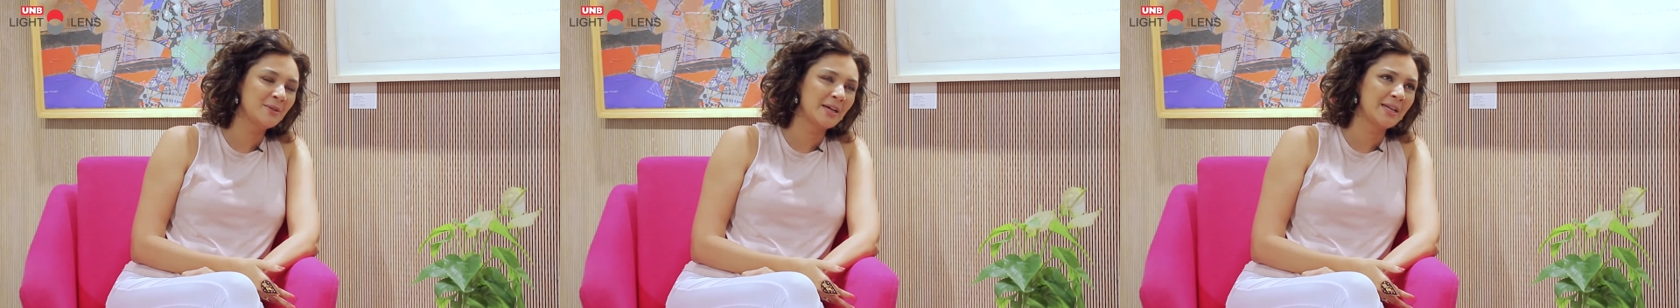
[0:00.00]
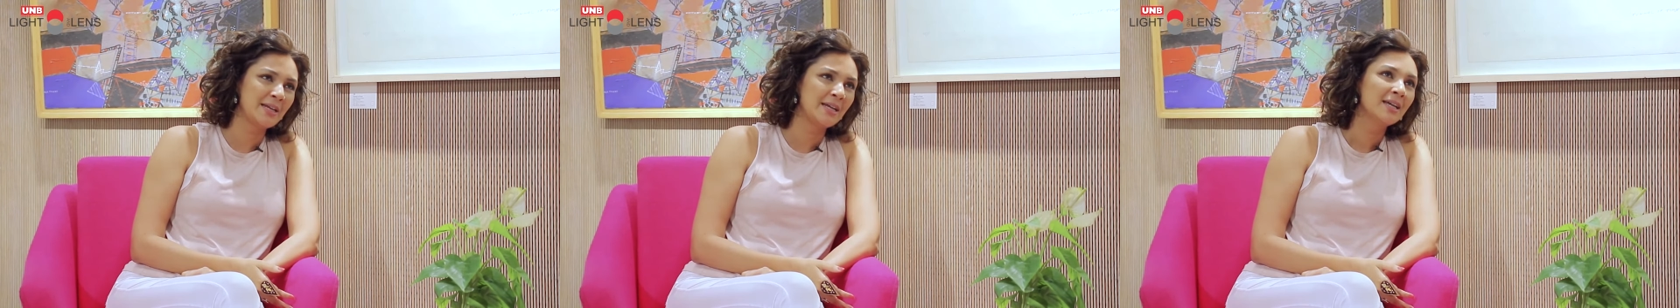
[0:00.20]

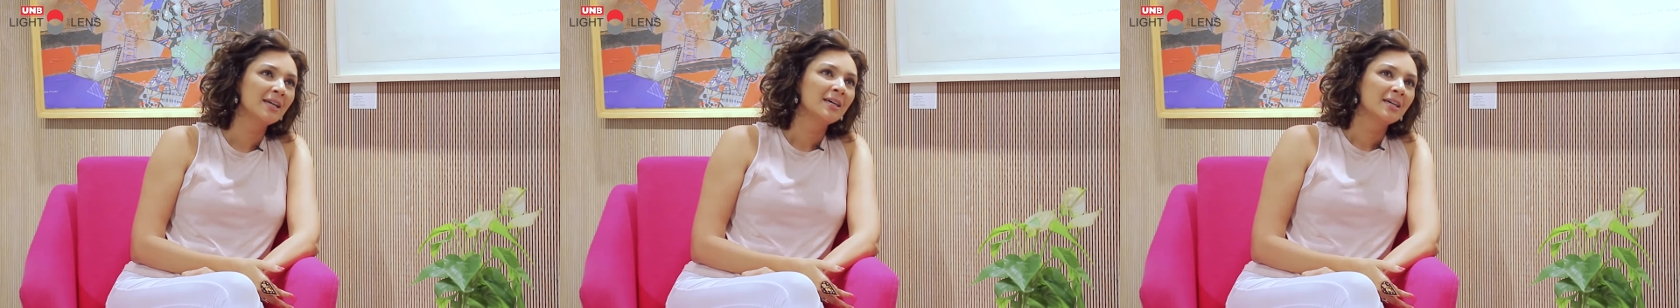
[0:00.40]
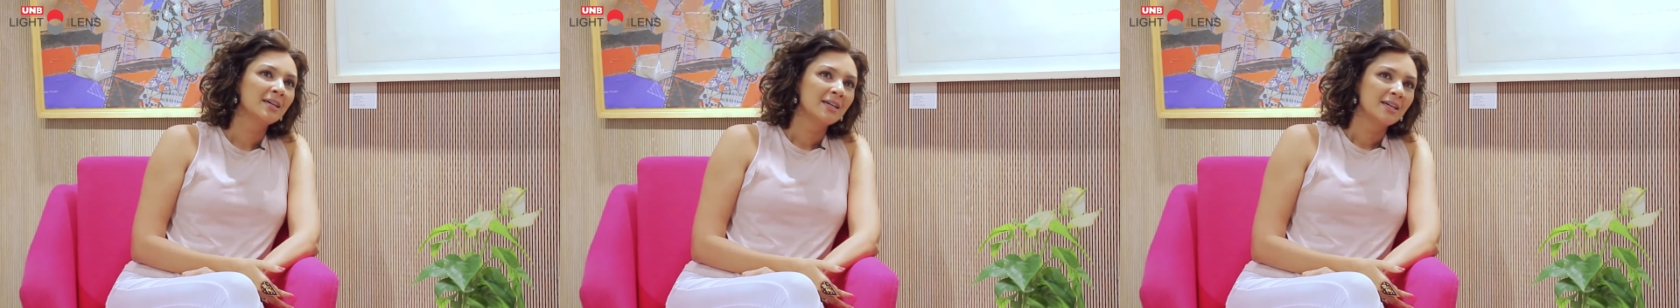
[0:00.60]
And
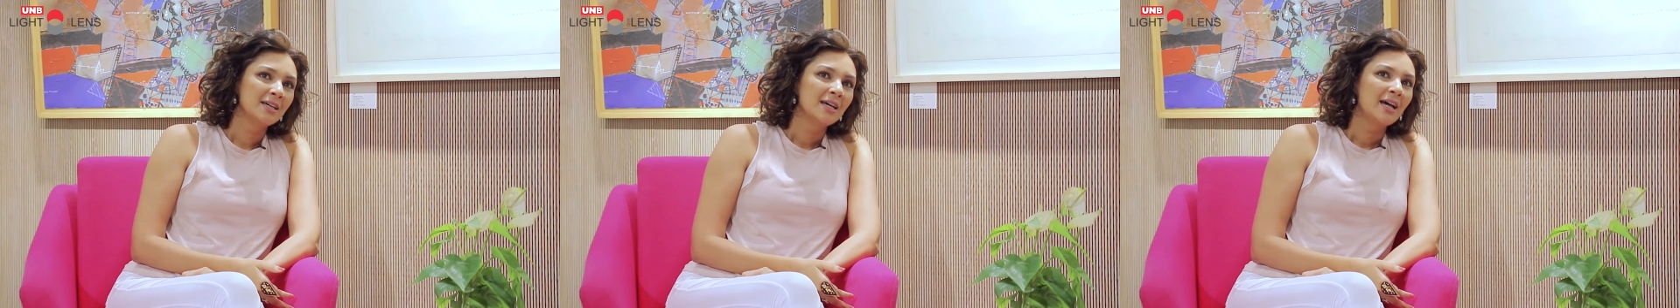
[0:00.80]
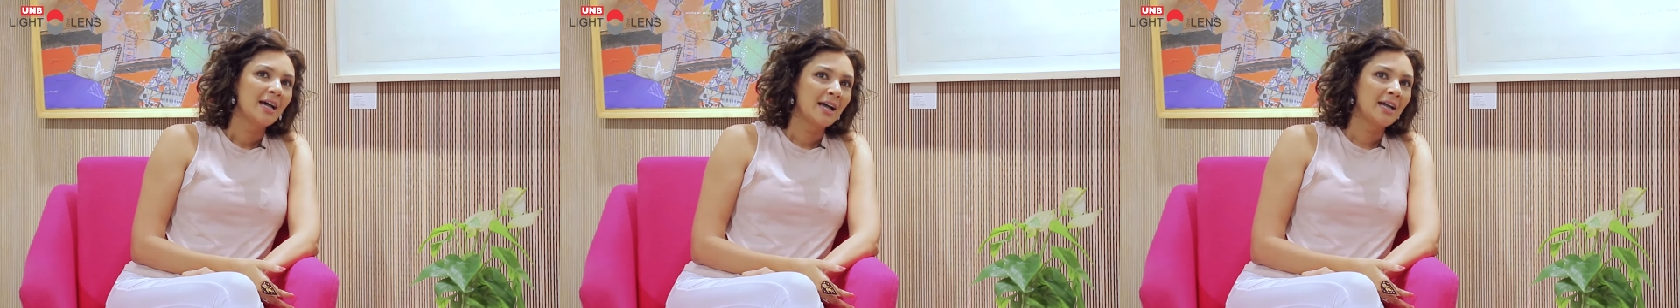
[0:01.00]

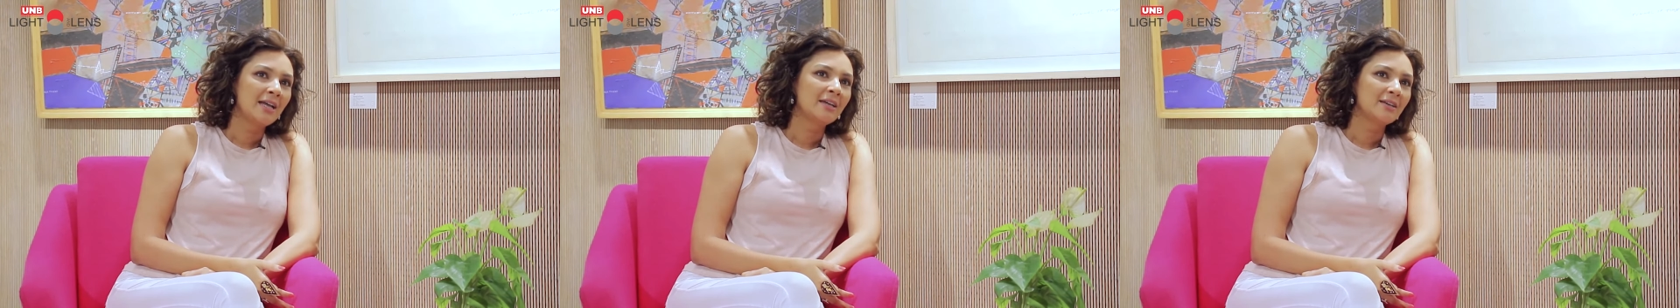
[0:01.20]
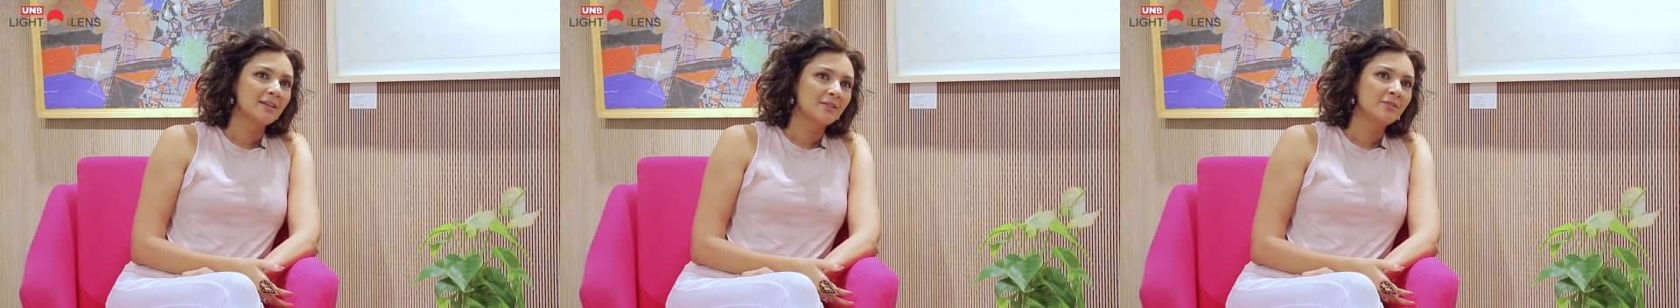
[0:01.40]

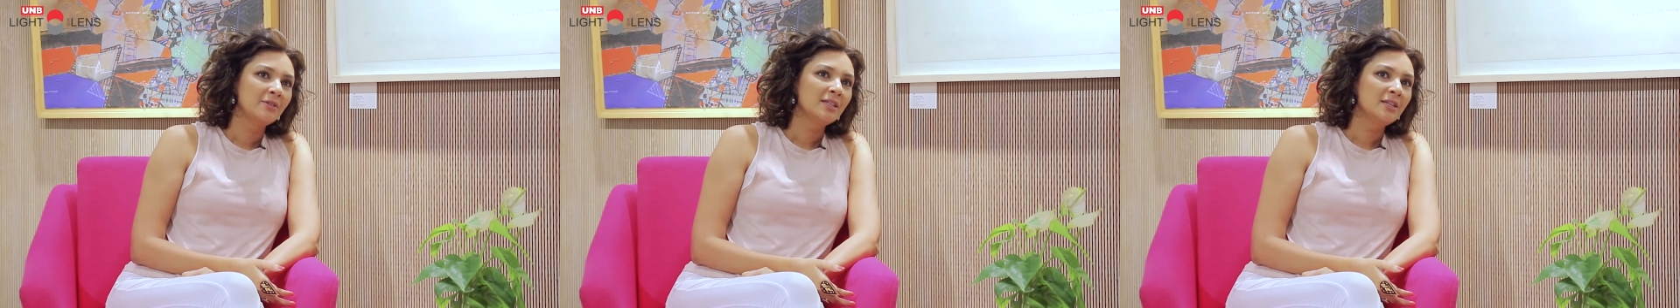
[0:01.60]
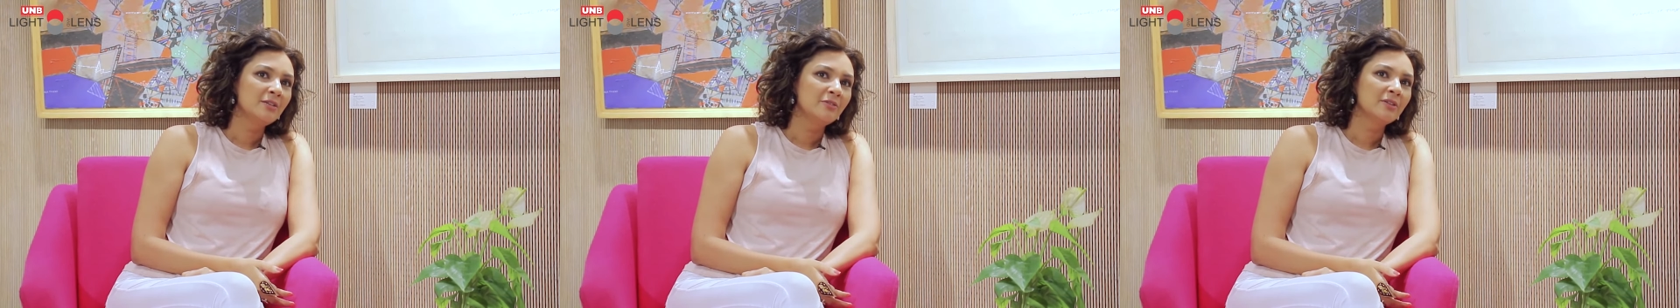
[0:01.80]
I
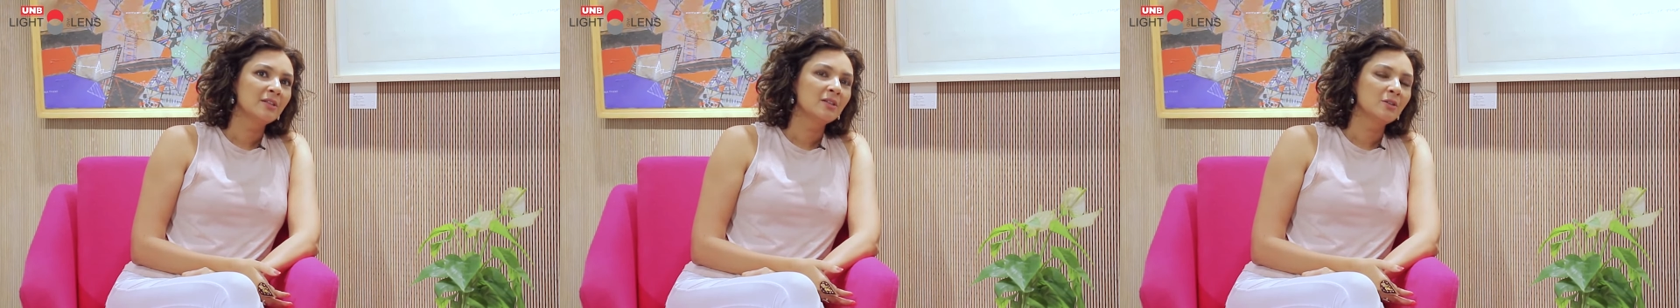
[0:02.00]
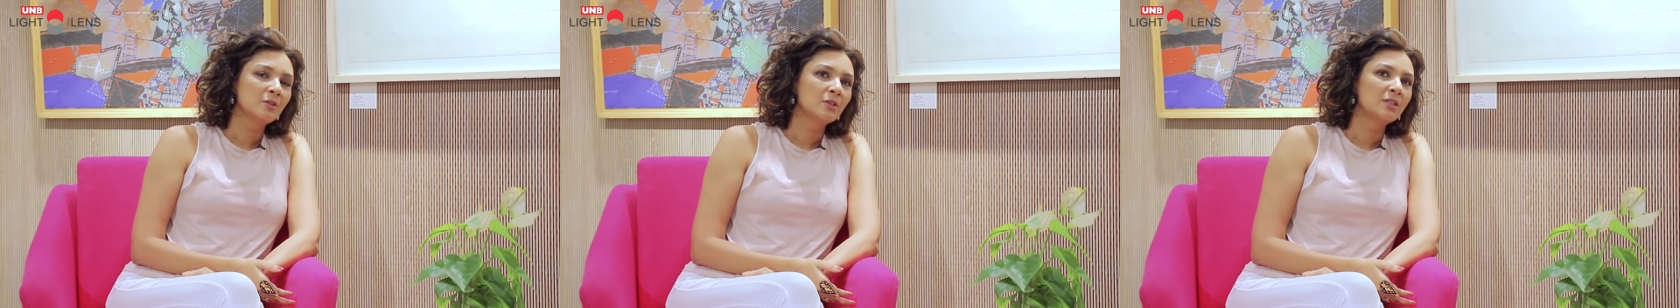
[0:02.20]
really
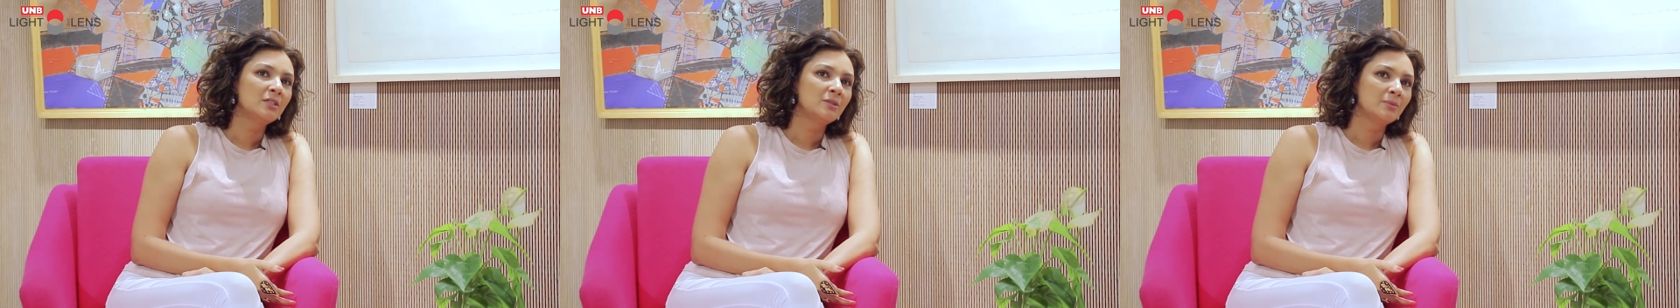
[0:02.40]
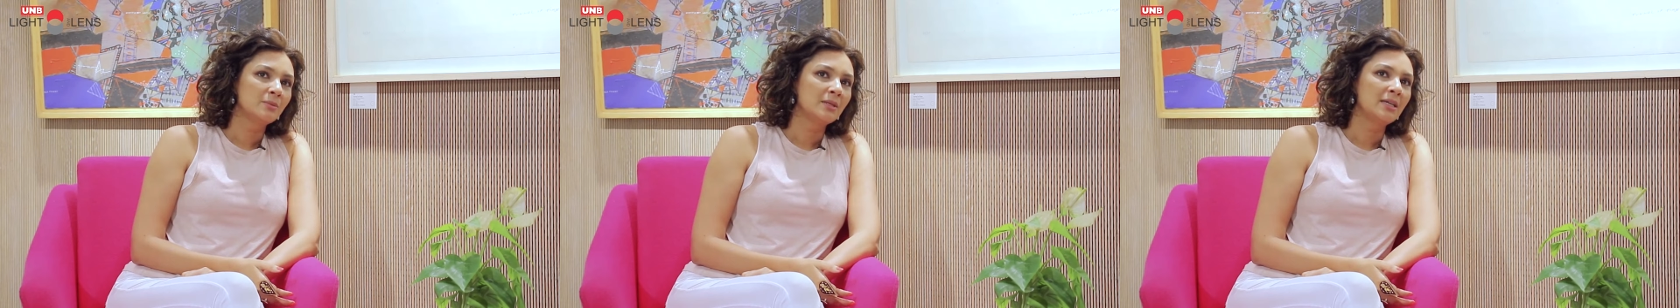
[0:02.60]
feel
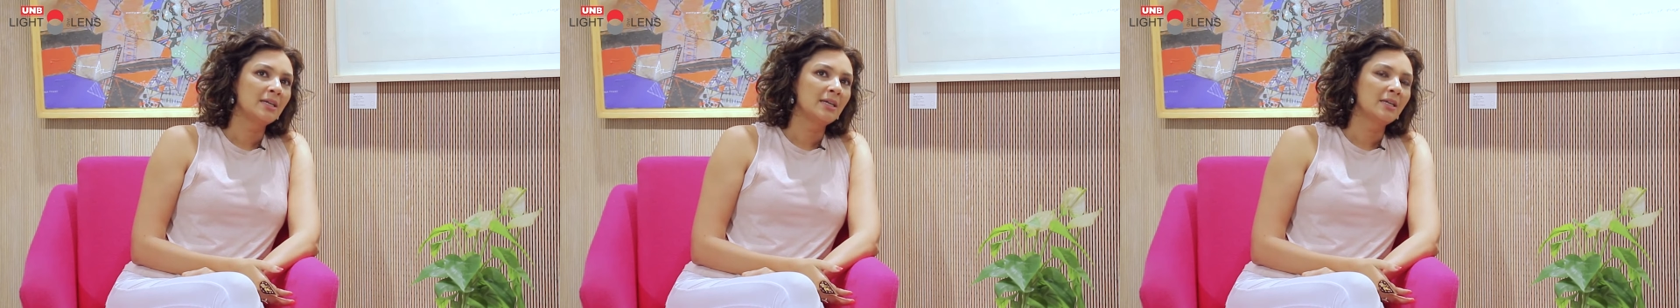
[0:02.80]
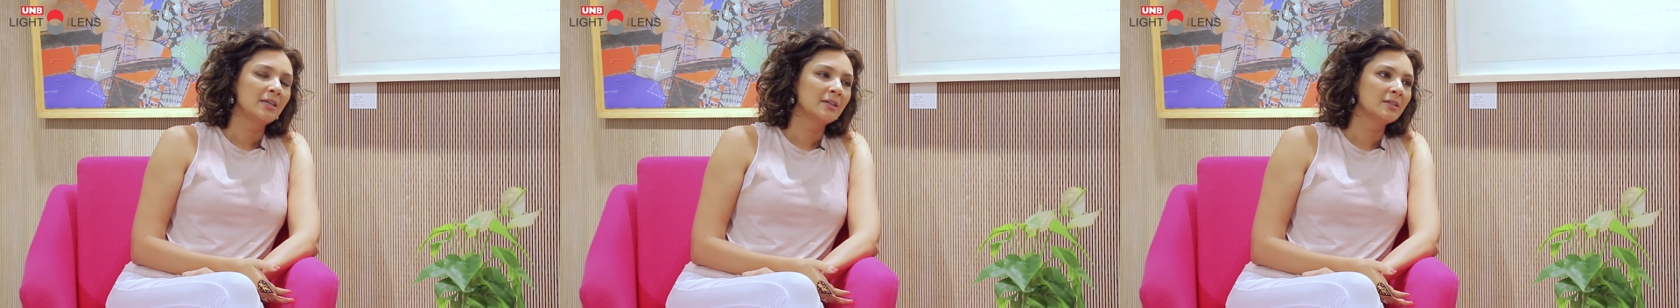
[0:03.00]
good when
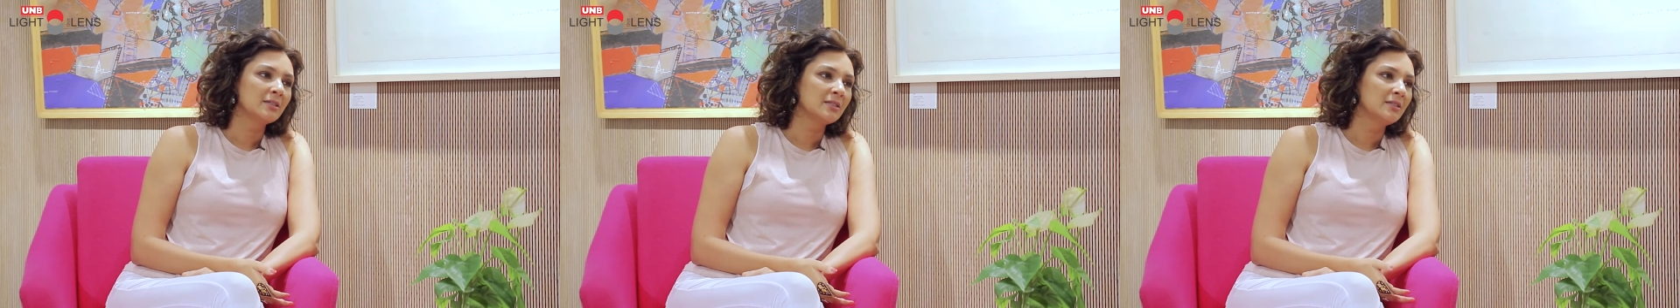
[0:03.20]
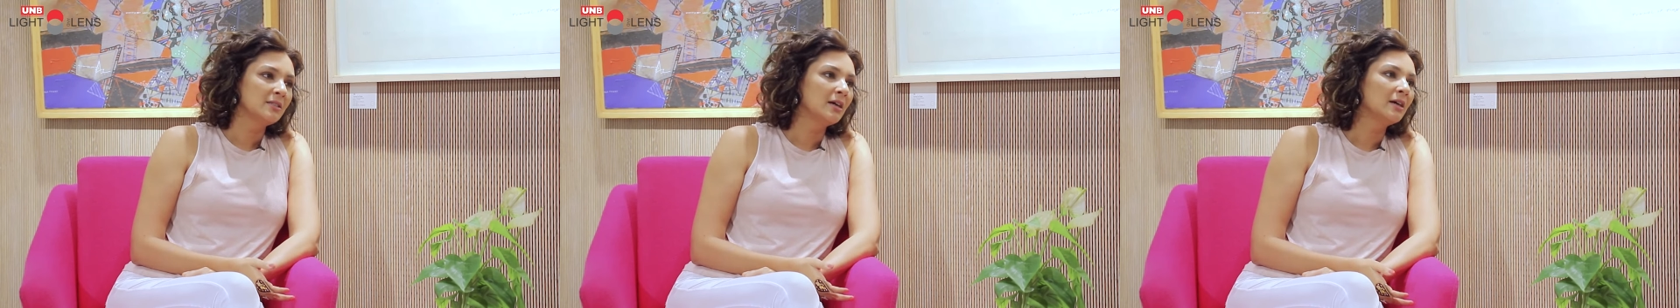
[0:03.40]
I hear
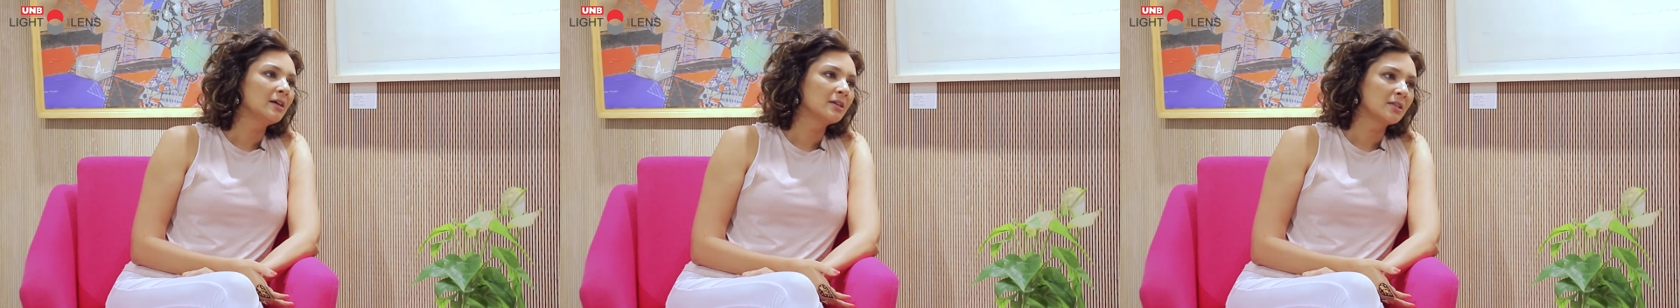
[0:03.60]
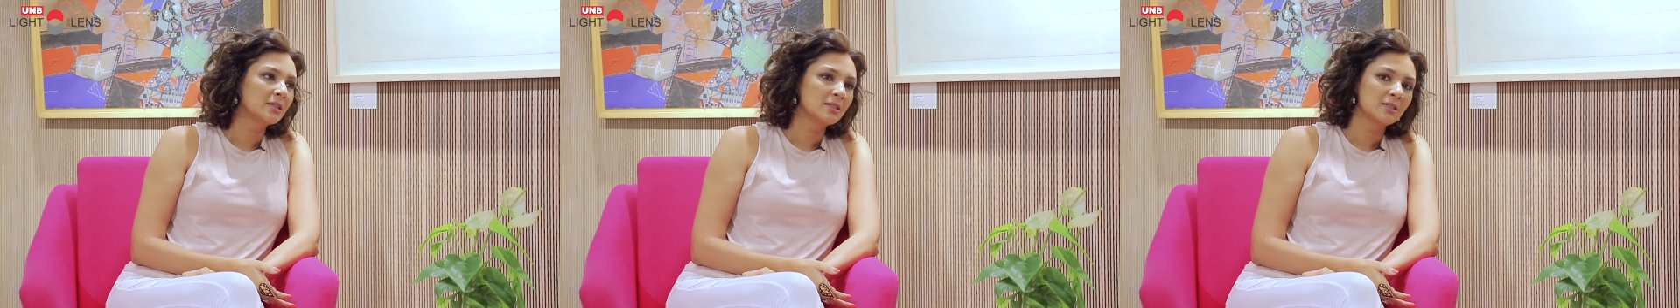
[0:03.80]

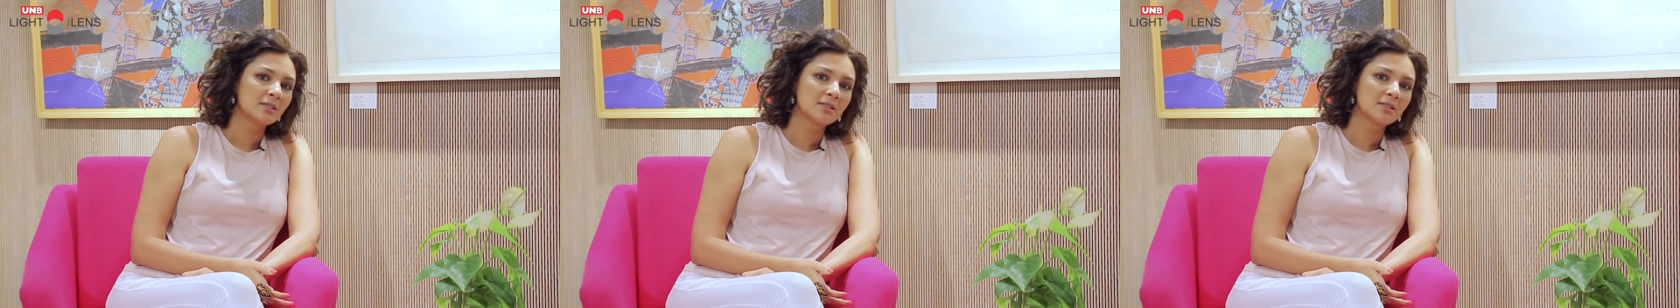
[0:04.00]
younger